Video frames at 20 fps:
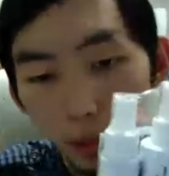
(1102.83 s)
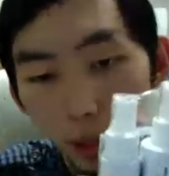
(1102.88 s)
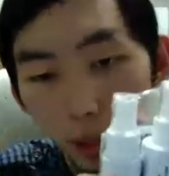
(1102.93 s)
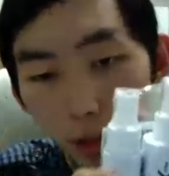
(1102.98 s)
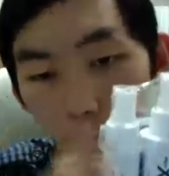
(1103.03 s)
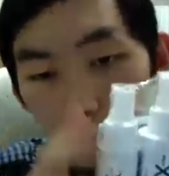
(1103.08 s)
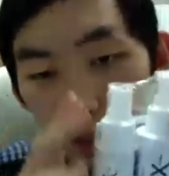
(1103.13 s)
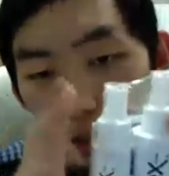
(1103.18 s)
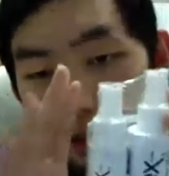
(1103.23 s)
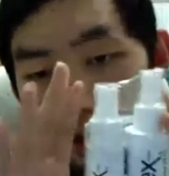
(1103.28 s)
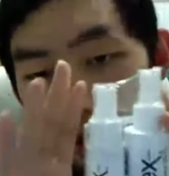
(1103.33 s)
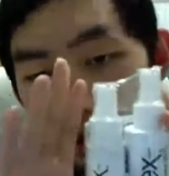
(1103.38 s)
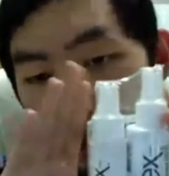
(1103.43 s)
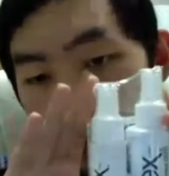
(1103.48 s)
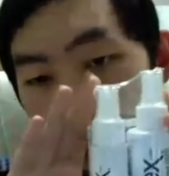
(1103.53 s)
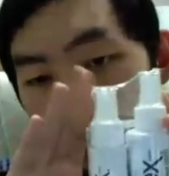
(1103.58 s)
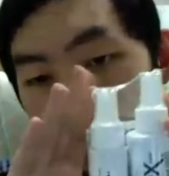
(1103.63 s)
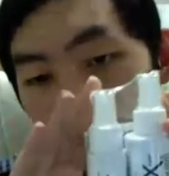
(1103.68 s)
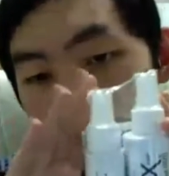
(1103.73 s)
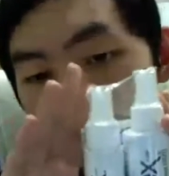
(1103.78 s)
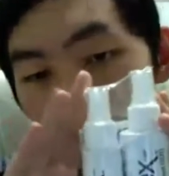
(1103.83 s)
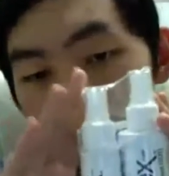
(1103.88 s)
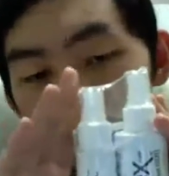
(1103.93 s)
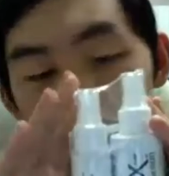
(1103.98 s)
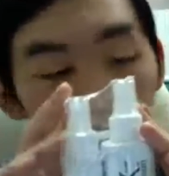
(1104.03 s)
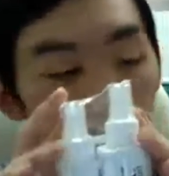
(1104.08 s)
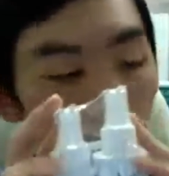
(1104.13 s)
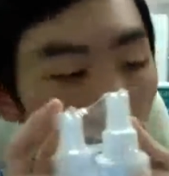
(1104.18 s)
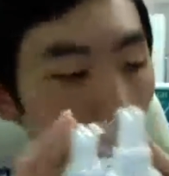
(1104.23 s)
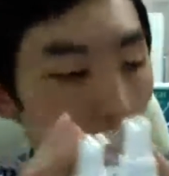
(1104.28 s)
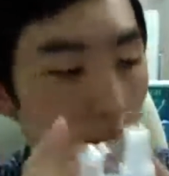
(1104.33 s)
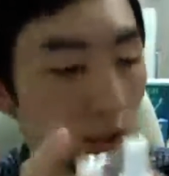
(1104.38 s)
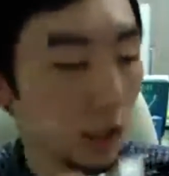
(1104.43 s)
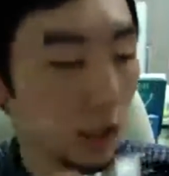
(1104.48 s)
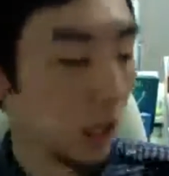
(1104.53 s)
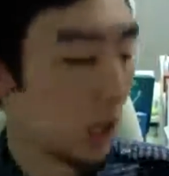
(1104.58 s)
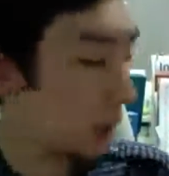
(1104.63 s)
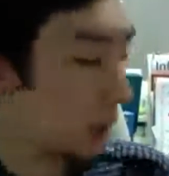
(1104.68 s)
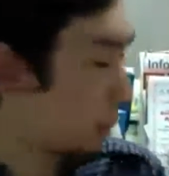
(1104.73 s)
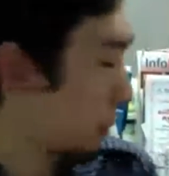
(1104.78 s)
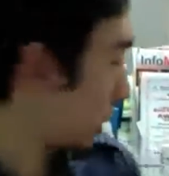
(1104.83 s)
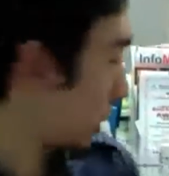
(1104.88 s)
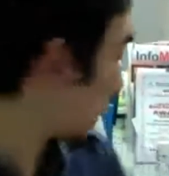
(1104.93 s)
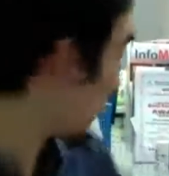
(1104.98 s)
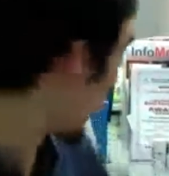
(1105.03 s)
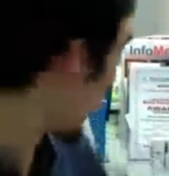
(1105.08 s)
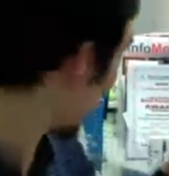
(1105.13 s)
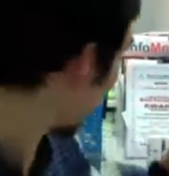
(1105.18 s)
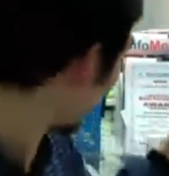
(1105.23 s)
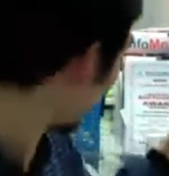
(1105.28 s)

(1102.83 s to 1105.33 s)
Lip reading: this is just the mixing bottle on the side, but